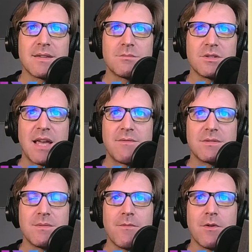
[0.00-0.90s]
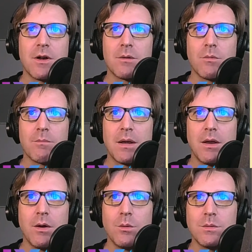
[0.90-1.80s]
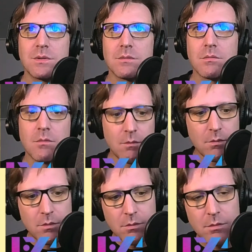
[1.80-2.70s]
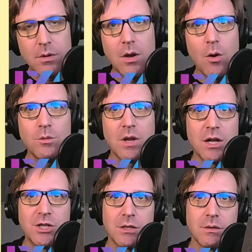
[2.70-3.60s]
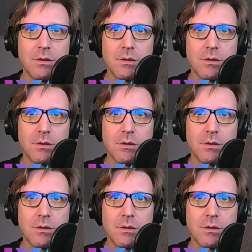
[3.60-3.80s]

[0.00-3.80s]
I'm just having some fun with my nodes, node nudging.